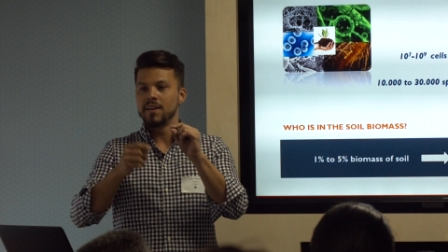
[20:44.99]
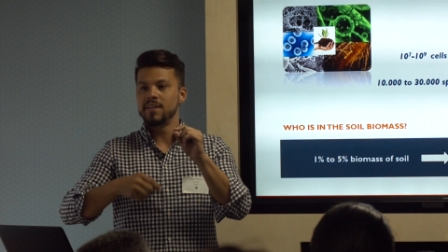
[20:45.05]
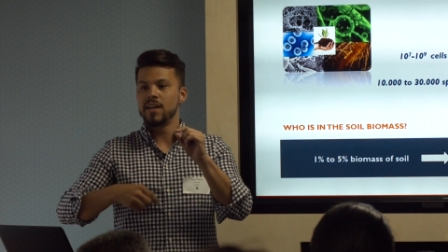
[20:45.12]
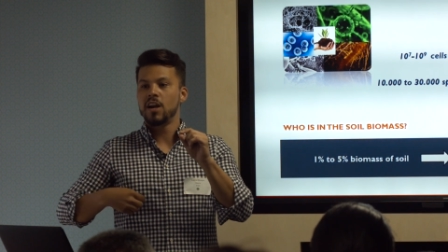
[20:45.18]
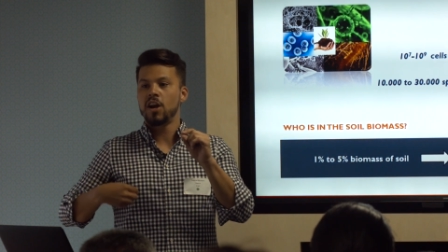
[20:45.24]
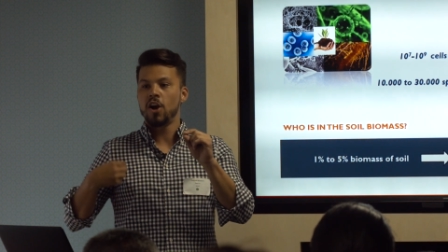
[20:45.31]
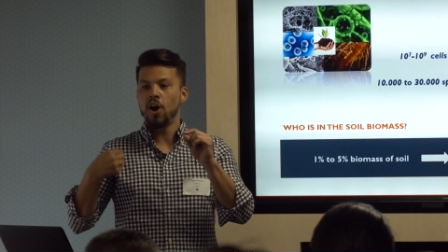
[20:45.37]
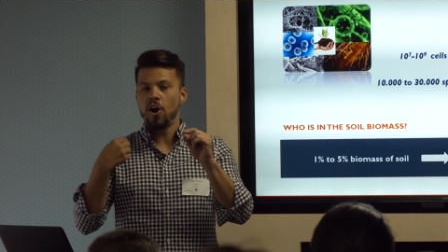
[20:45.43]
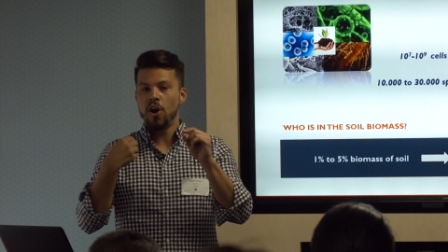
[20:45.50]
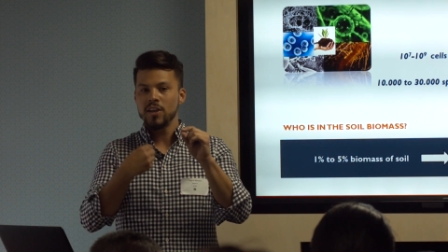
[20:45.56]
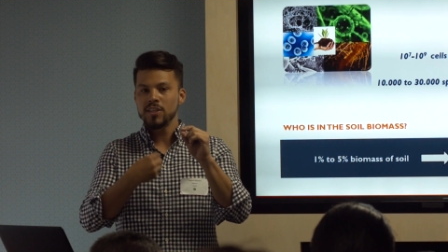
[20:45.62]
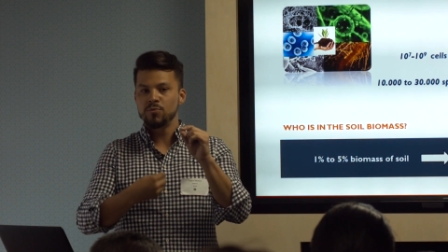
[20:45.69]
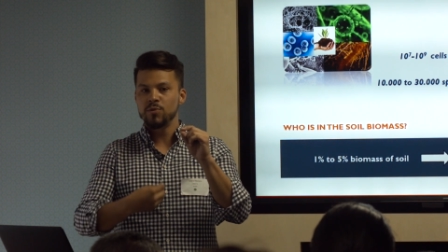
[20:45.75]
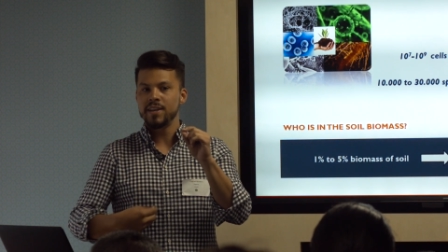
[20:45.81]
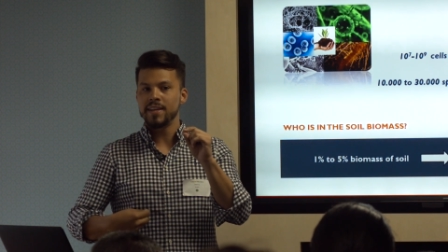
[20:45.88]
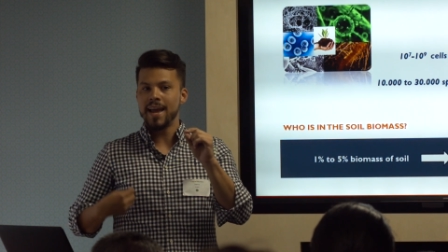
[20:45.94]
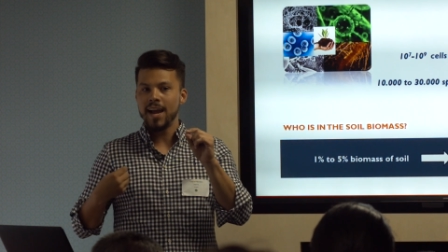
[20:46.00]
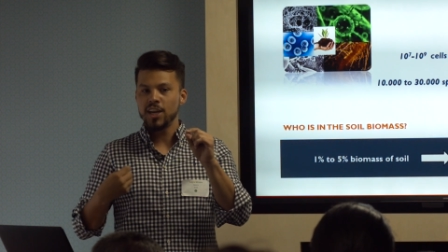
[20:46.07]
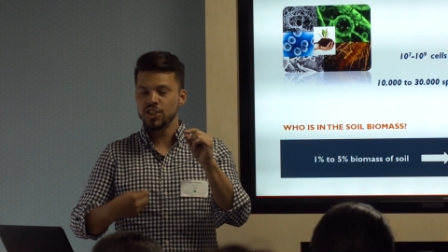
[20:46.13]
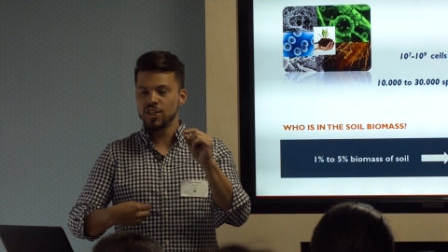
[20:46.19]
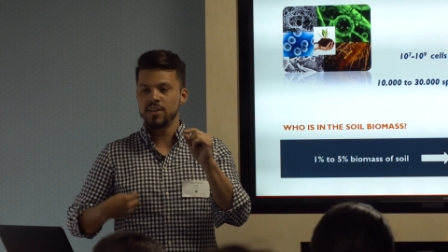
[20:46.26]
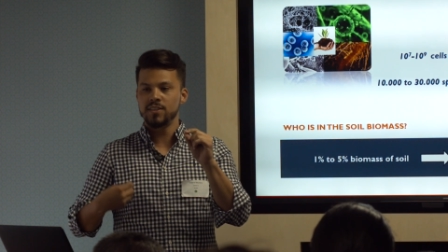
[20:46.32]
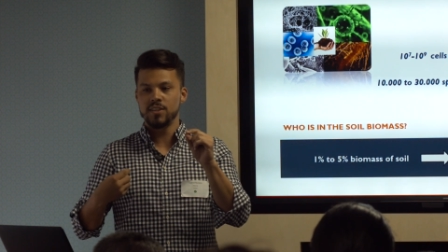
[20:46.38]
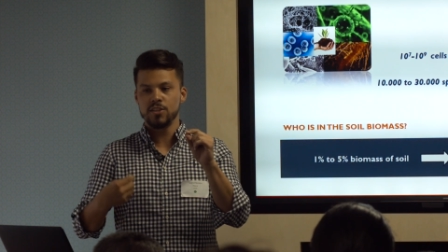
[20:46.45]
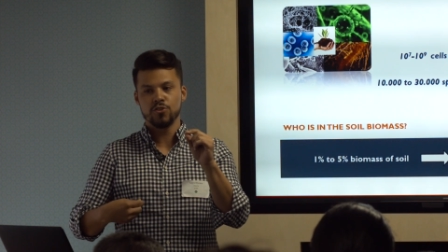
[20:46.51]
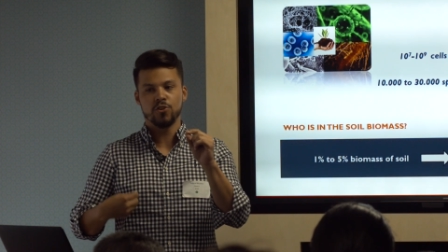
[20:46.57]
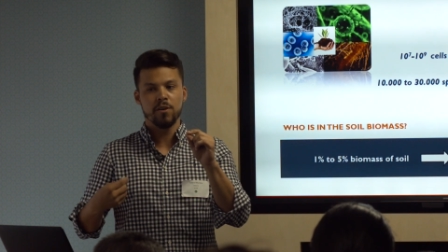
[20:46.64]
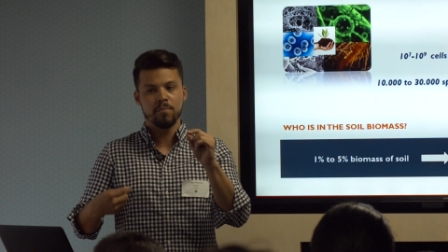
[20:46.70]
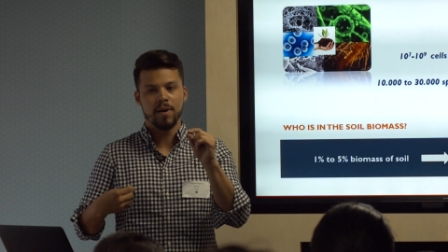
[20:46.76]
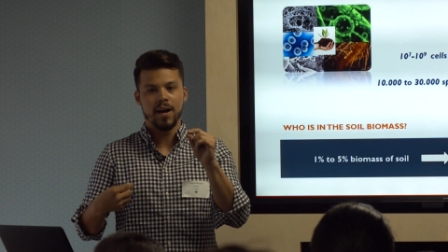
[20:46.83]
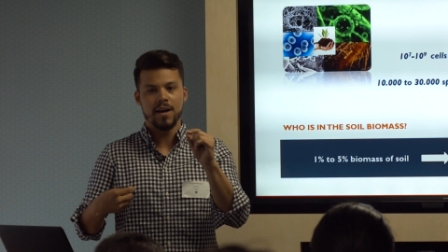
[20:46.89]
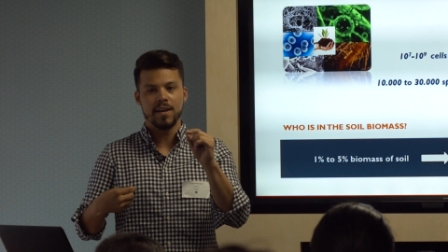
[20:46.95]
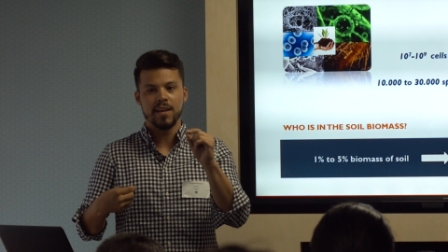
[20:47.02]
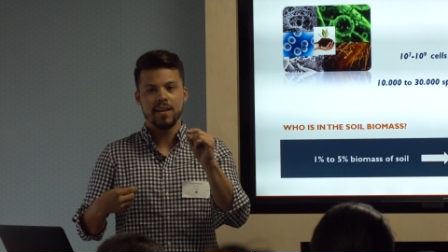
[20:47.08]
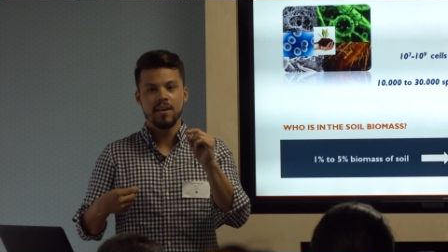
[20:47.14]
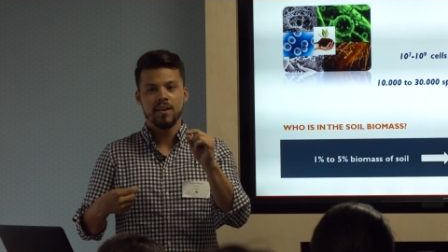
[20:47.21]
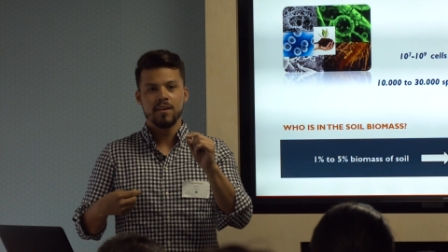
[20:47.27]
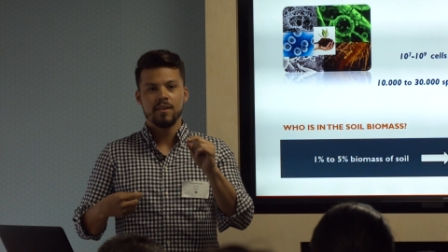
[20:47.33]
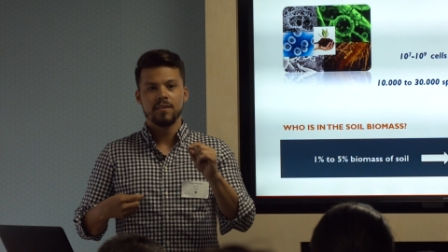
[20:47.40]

that cause reactions in your body